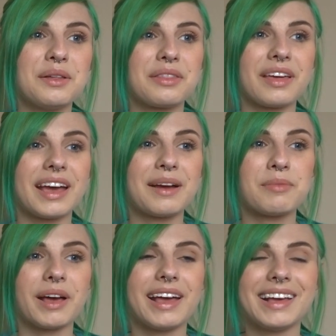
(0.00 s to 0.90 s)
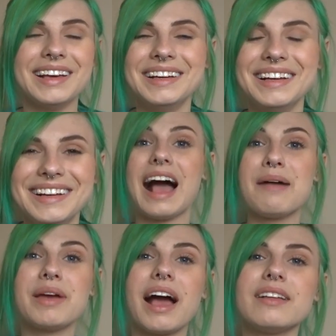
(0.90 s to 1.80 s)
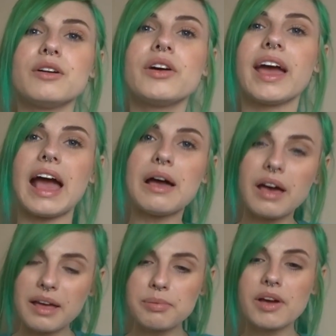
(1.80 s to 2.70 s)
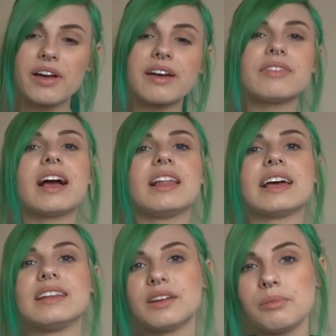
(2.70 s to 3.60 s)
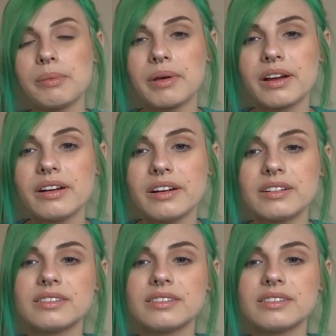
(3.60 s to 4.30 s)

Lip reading: thing, but I mean, I'd be okay if they got like a little bit bigger.